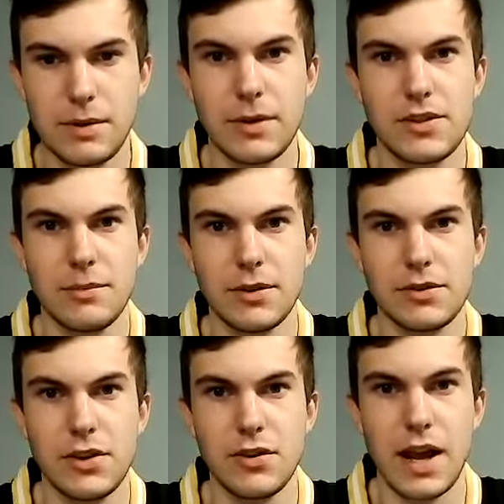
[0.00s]
pretty much
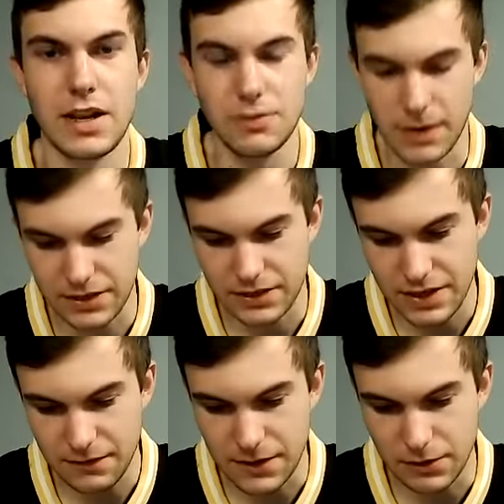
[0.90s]
similar to your
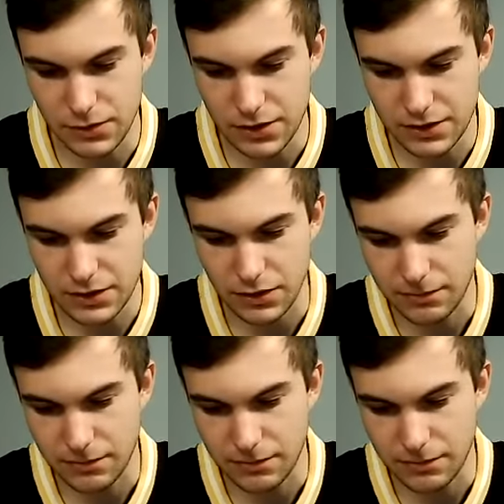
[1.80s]
XYZ fusions.